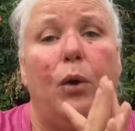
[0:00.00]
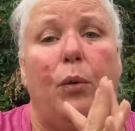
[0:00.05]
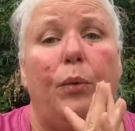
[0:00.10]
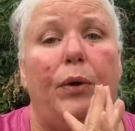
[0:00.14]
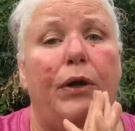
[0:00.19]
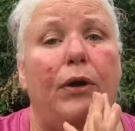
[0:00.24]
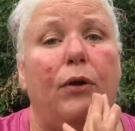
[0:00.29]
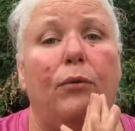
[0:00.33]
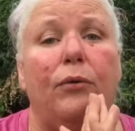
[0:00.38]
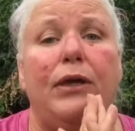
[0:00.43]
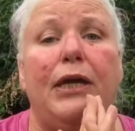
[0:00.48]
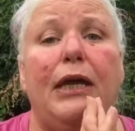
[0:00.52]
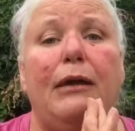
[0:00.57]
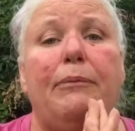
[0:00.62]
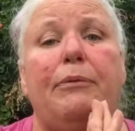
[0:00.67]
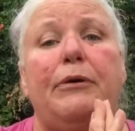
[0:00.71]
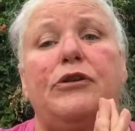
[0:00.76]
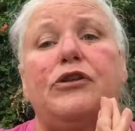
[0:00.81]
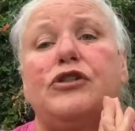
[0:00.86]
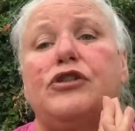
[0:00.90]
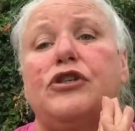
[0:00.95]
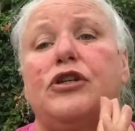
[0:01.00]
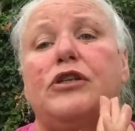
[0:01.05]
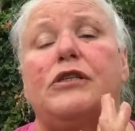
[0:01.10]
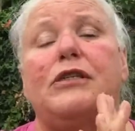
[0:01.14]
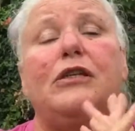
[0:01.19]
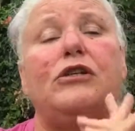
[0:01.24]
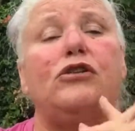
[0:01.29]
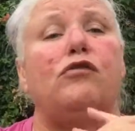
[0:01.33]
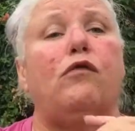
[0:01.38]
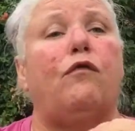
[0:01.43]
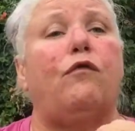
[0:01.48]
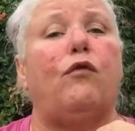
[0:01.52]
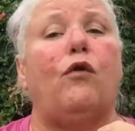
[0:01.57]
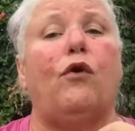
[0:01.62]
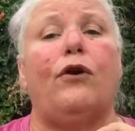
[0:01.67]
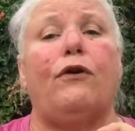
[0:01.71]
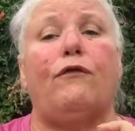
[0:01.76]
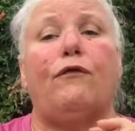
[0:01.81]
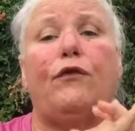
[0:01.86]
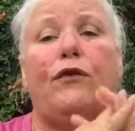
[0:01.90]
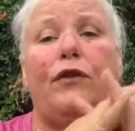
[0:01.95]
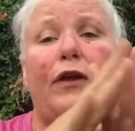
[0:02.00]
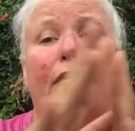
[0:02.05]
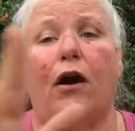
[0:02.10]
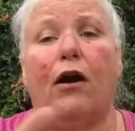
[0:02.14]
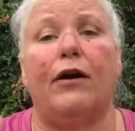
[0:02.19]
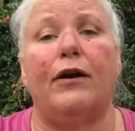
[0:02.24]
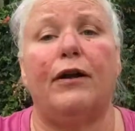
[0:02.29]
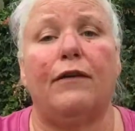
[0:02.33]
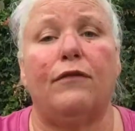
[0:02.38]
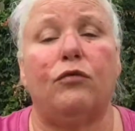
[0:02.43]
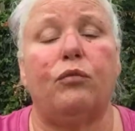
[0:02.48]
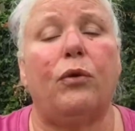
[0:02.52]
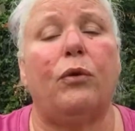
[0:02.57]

We don't keep it to just Central Florida for the artists.